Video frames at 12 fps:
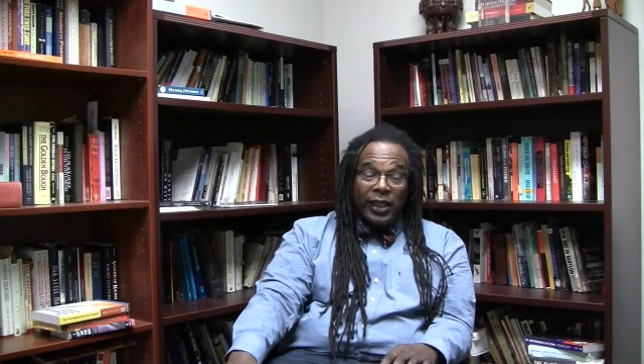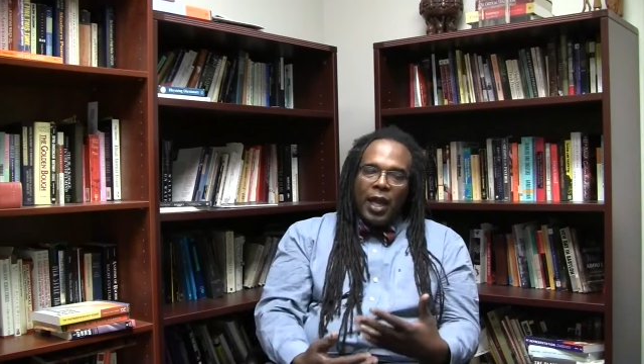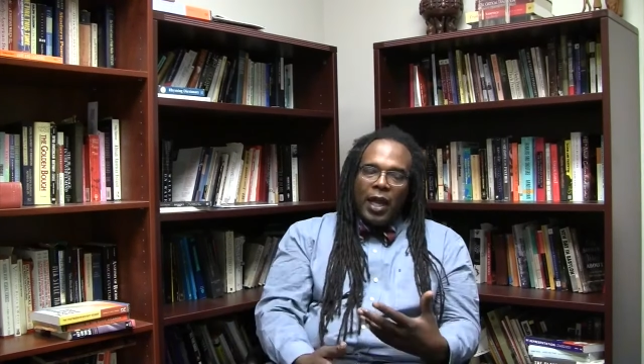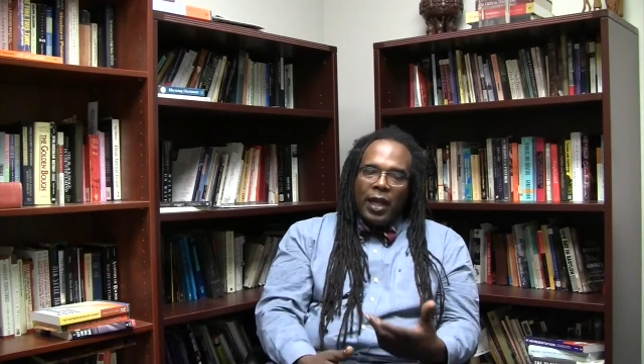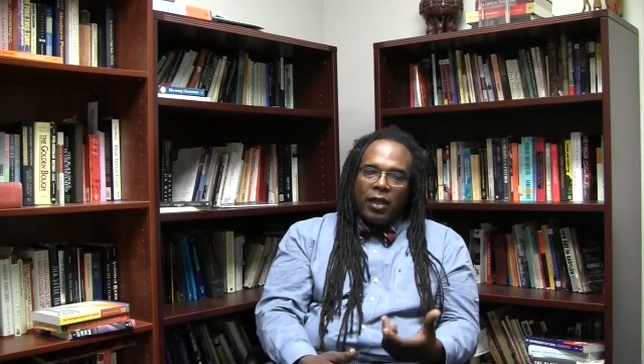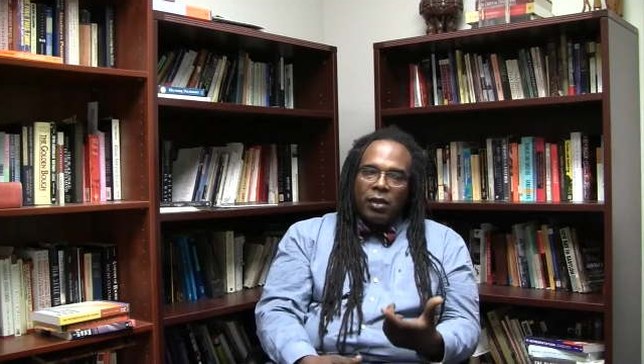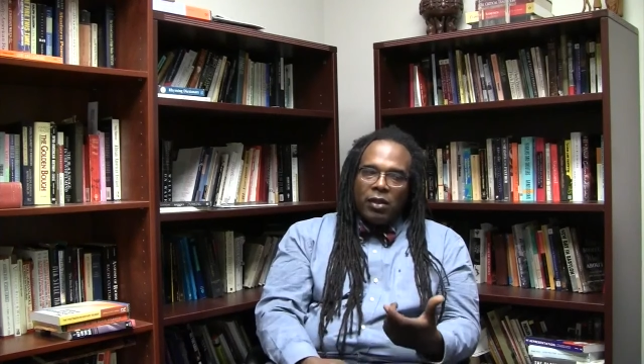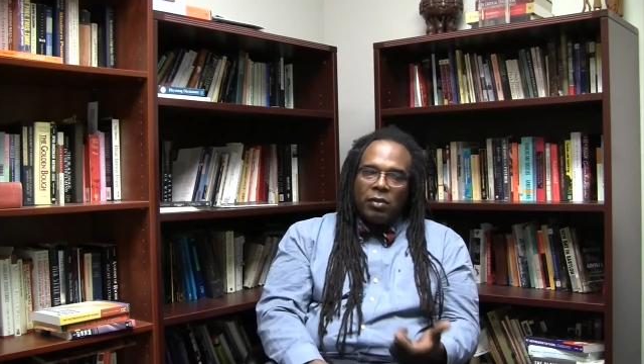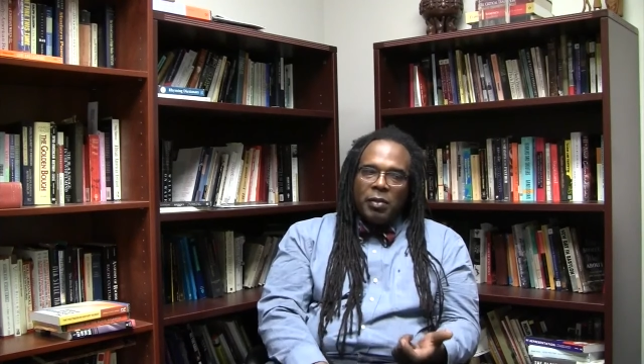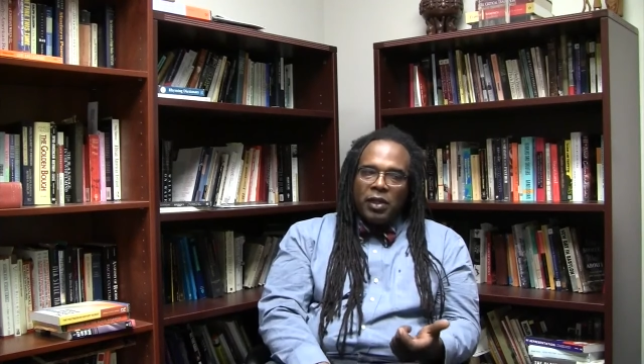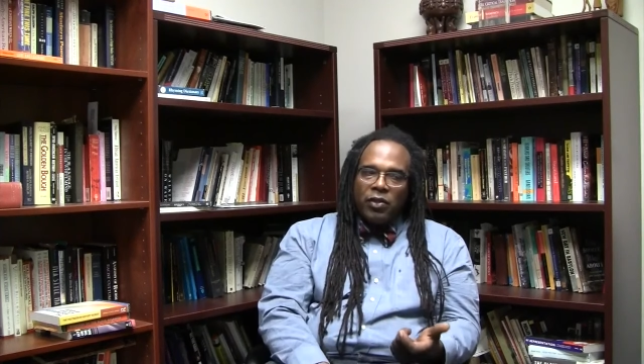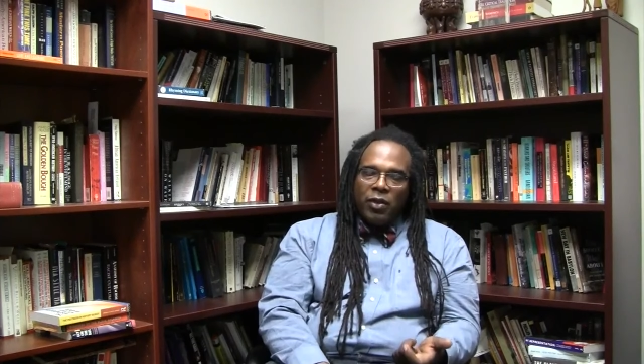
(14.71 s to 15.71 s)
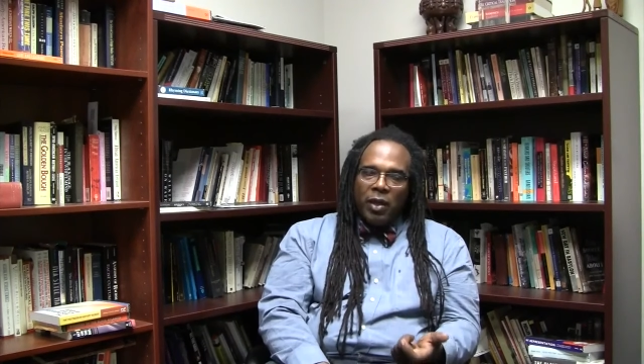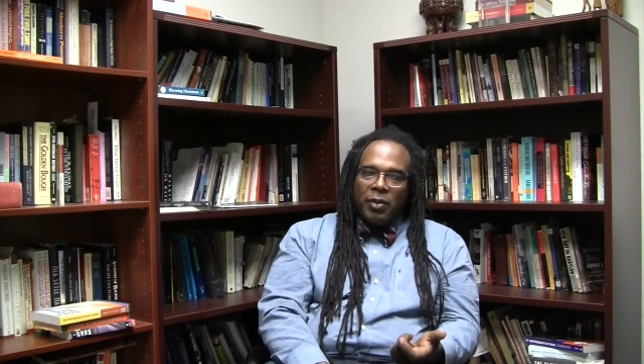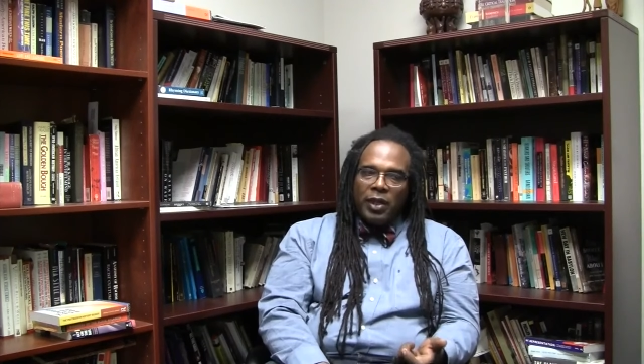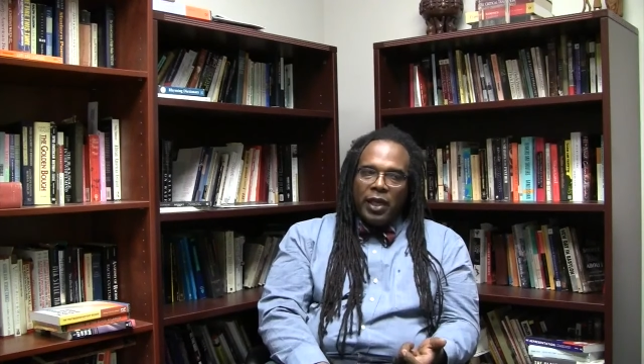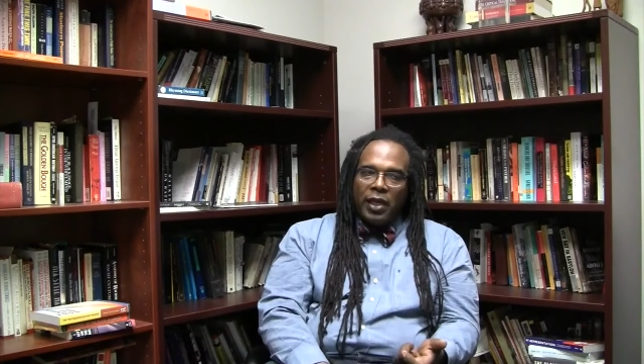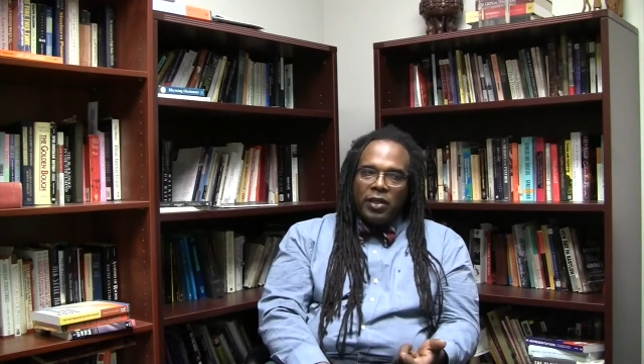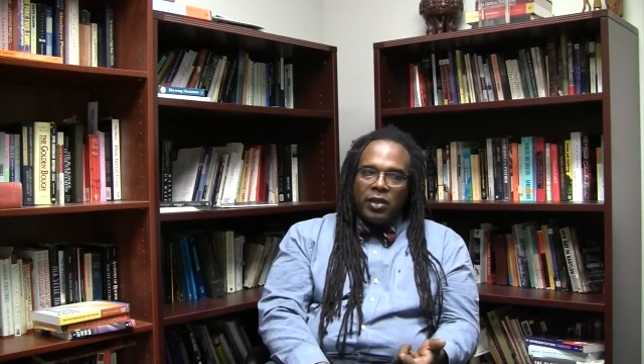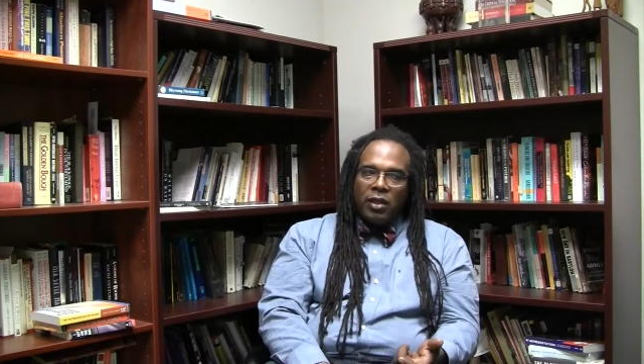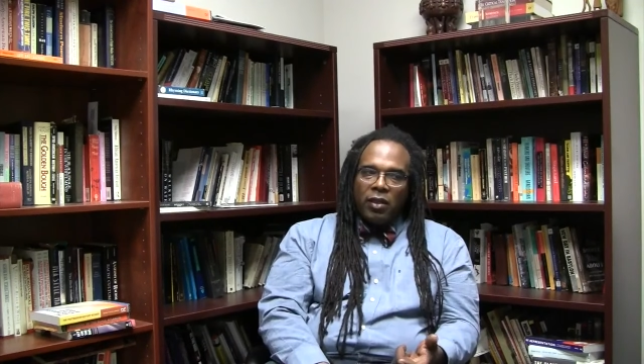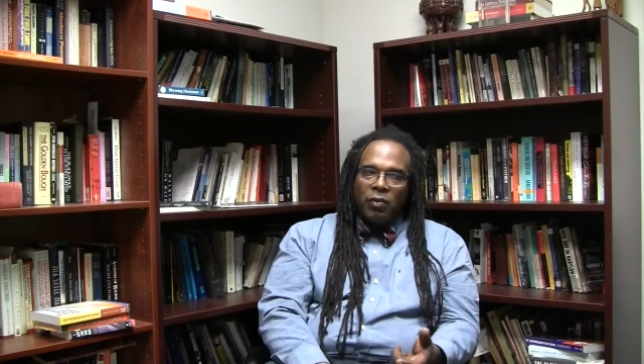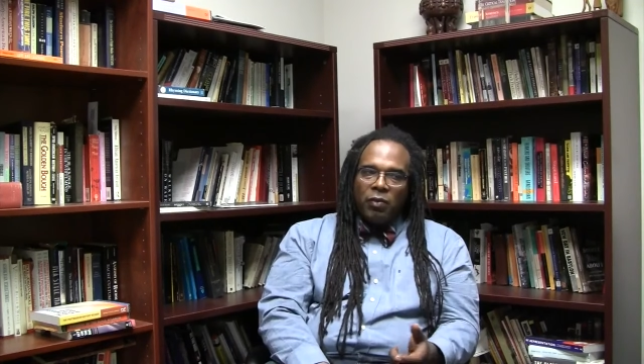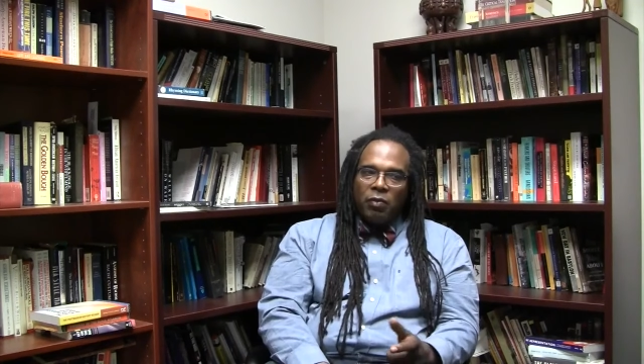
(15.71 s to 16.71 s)
I had a little bit of
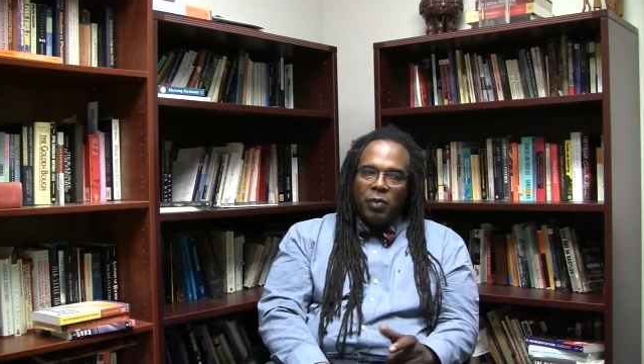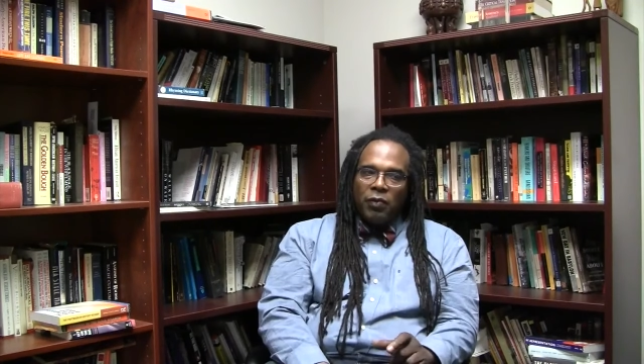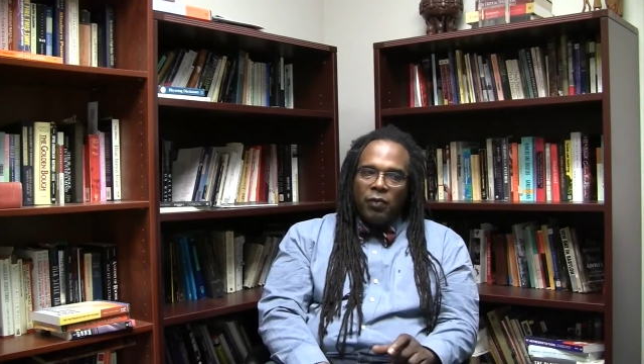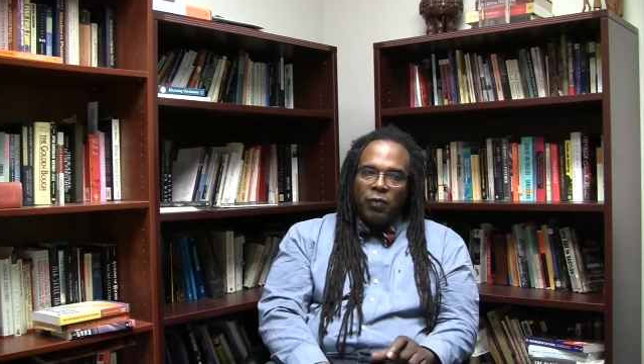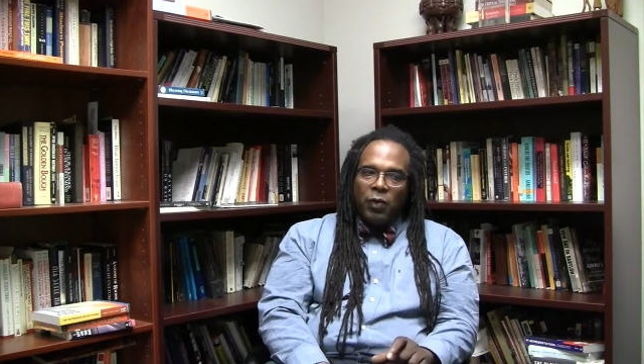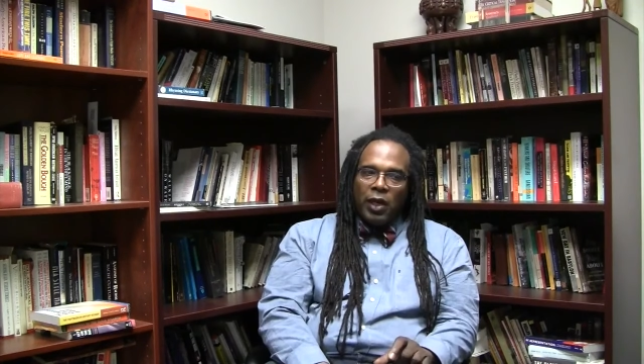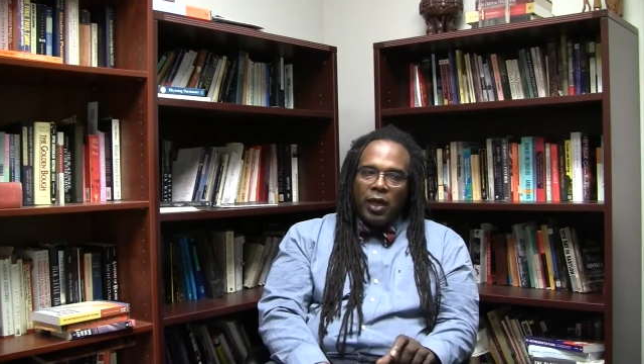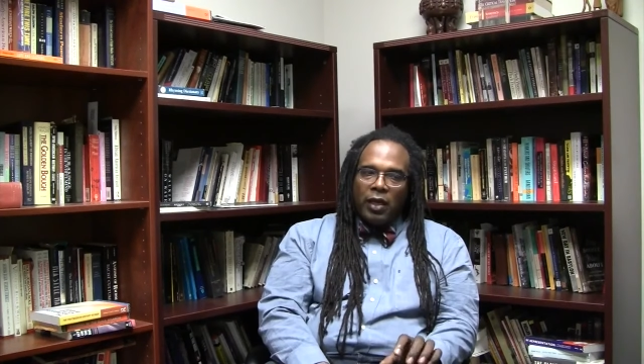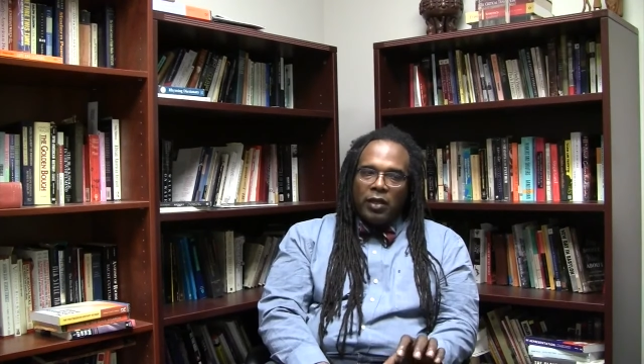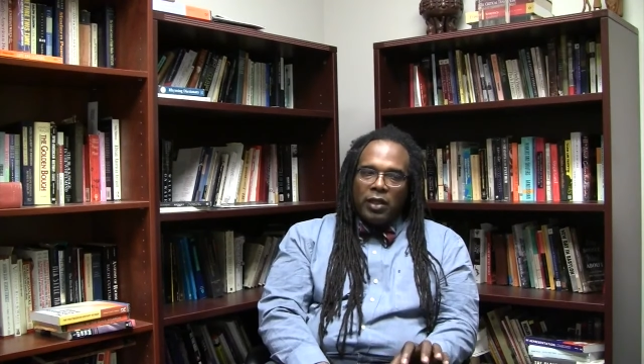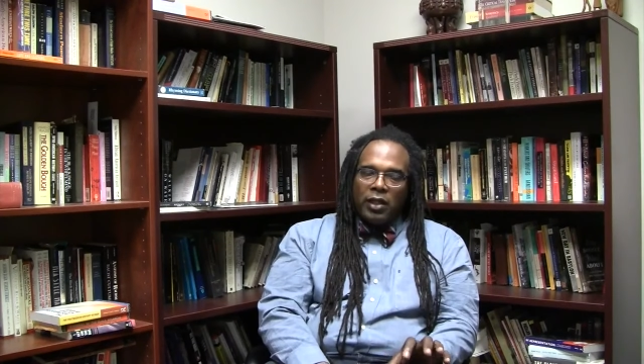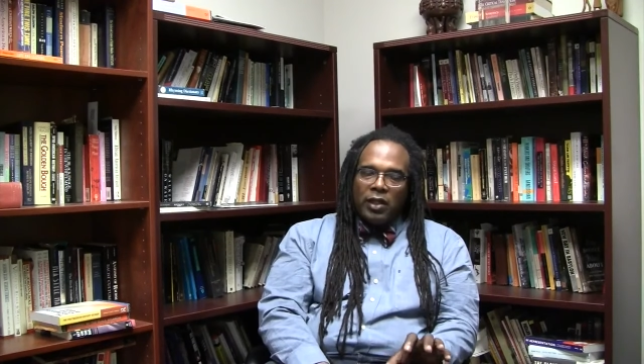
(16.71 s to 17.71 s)
trepidation when I